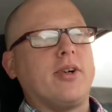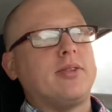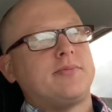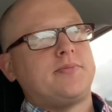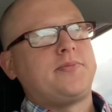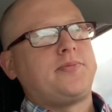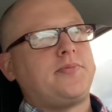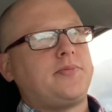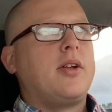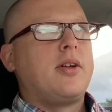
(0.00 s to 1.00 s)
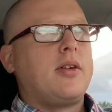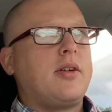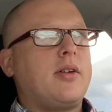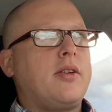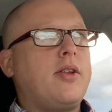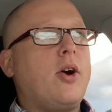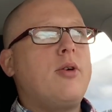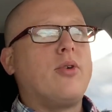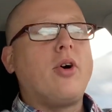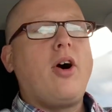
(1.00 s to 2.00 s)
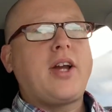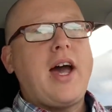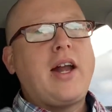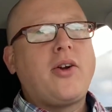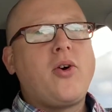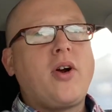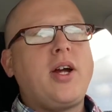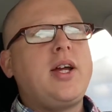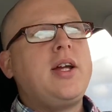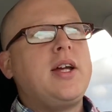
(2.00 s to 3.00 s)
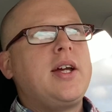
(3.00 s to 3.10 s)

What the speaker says: The overall category